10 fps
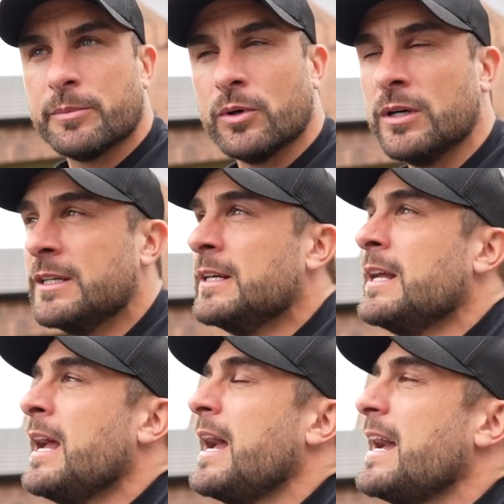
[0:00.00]

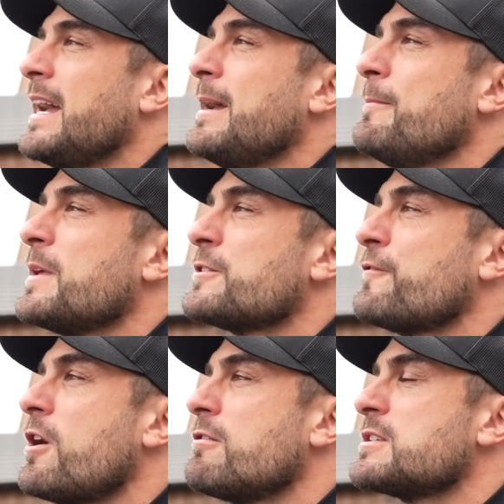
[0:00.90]
But as
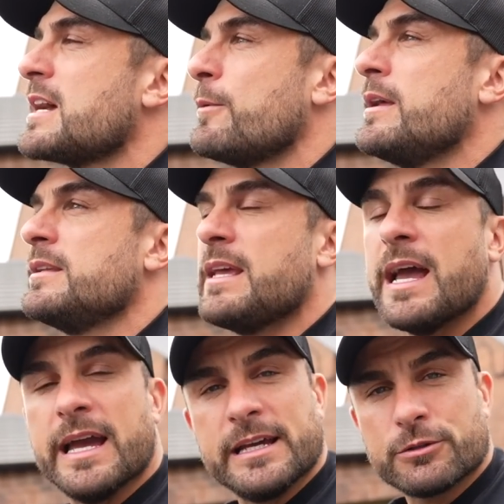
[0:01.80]
far as that went, yeah,
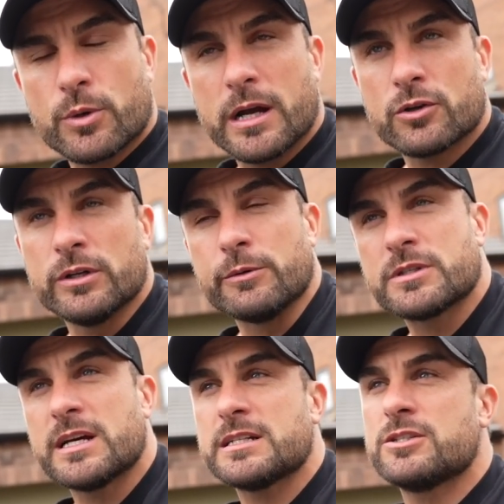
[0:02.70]
it was quite good. It was
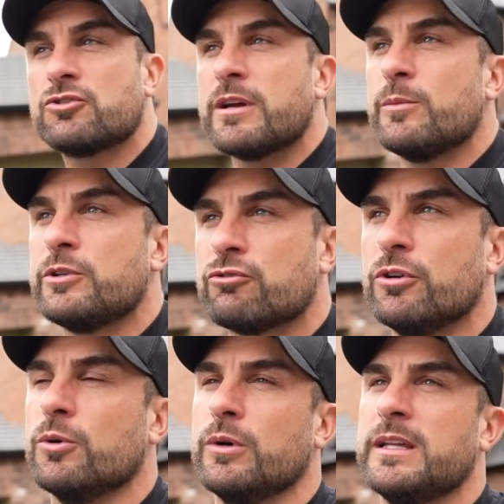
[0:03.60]
nice to train with
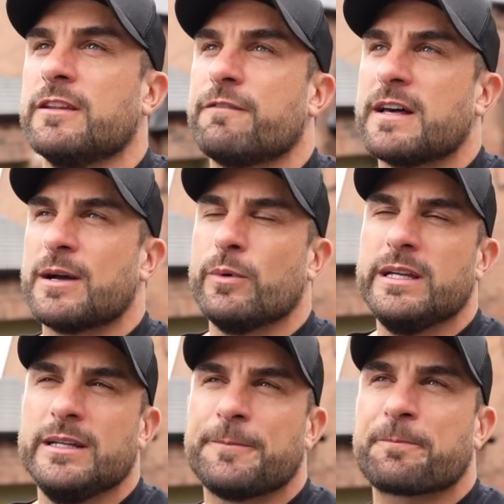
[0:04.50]
Drew in the fact that
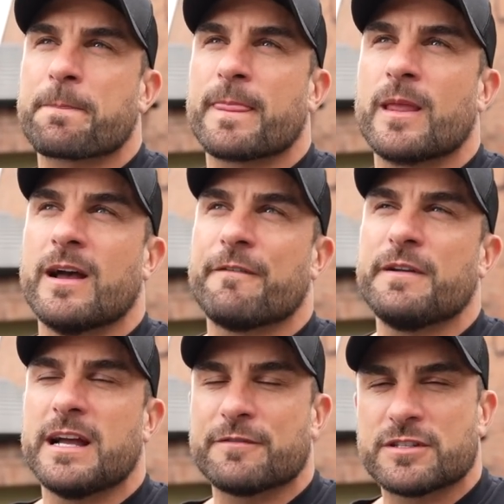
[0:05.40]
we, I
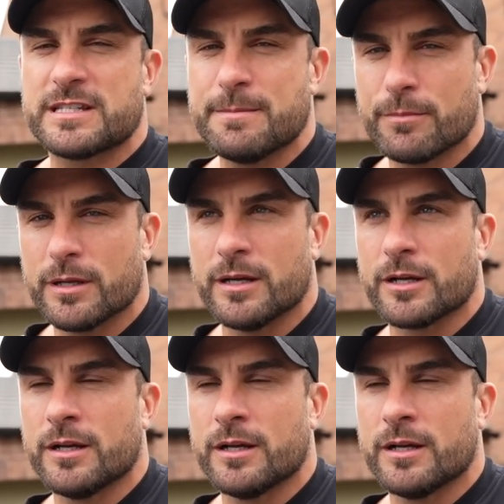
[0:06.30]
think, have similar